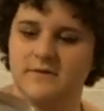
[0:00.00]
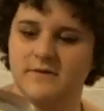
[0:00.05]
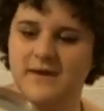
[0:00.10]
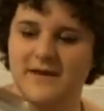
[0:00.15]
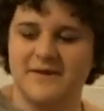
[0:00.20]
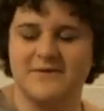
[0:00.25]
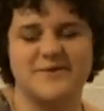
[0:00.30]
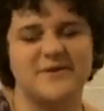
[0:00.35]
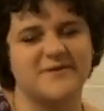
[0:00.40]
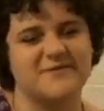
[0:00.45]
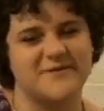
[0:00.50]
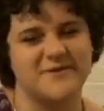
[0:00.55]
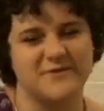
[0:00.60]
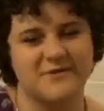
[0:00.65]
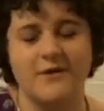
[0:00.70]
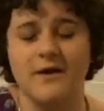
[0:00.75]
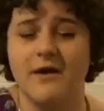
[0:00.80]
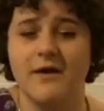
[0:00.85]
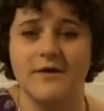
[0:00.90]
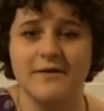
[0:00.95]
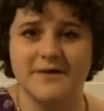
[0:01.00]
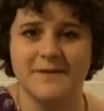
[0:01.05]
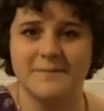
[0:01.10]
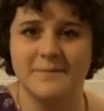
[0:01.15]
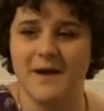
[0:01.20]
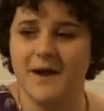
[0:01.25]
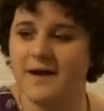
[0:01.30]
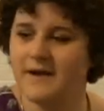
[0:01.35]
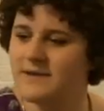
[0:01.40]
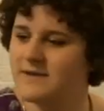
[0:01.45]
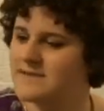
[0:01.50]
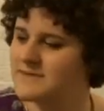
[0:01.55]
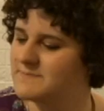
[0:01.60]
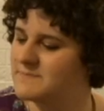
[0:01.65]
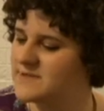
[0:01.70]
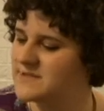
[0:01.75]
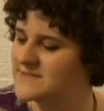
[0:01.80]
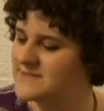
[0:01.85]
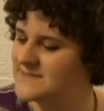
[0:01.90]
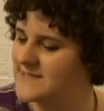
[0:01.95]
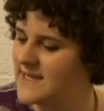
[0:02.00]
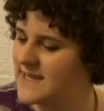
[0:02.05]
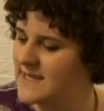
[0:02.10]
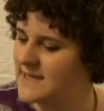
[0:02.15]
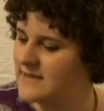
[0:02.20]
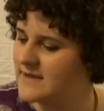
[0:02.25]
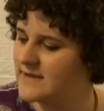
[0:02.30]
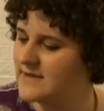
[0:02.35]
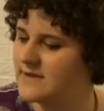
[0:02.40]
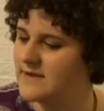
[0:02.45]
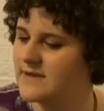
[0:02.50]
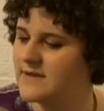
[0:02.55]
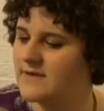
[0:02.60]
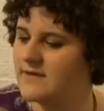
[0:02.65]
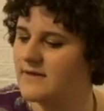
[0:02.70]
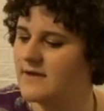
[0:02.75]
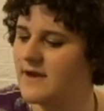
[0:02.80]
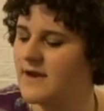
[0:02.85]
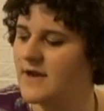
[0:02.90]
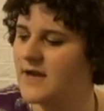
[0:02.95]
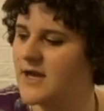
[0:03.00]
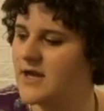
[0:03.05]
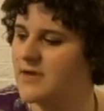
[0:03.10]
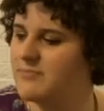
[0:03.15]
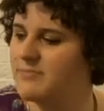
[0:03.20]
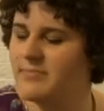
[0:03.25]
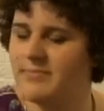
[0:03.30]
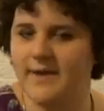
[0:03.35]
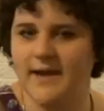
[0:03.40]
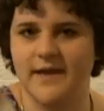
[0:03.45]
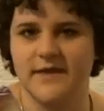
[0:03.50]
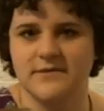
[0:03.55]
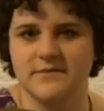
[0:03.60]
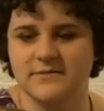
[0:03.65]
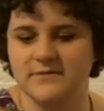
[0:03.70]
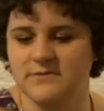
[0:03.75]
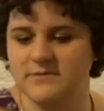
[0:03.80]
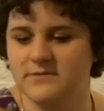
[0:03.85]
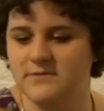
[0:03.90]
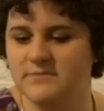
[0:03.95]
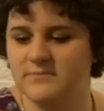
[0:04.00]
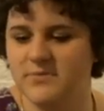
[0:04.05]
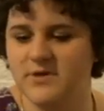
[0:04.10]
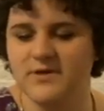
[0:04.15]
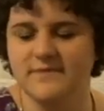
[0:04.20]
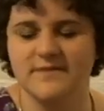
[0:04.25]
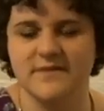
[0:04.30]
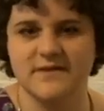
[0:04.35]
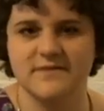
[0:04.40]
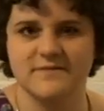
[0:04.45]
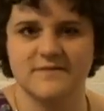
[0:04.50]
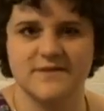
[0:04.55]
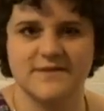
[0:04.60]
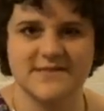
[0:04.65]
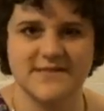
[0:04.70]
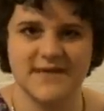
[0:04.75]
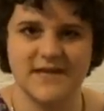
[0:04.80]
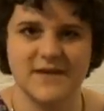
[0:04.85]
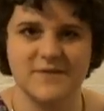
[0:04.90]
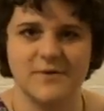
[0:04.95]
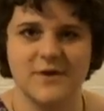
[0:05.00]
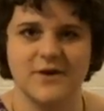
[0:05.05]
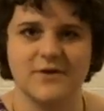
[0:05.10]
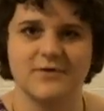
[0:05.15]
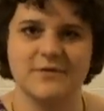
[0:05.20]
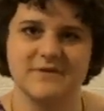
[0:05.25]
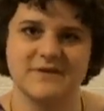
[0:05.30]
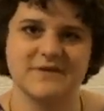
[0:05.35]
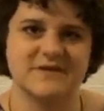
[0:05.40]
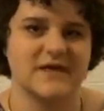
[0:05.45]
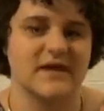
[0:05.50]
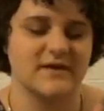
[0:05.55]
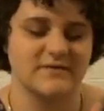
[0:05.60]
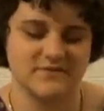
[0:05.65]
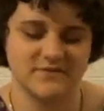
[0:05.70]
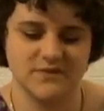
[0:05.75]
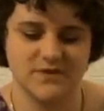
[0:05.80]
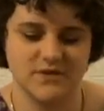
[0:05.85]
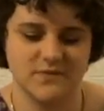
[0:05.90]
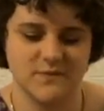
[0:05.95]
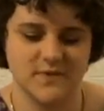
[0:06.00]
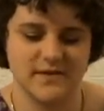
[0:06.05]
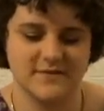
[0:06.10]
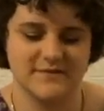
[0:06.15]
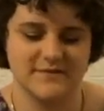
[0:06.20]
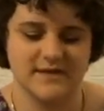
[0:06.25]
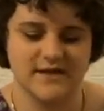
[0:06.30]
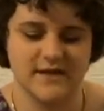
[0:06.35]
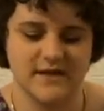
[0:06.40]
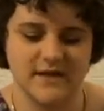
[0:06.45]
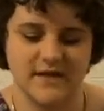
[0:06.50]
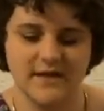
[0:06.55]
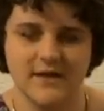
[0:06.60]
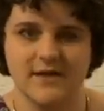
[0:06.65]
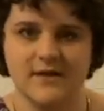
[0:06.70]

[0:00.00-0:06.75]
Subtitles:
I don't know if you'd call it a mug per se, but perfect for tea where it cools off really quickly.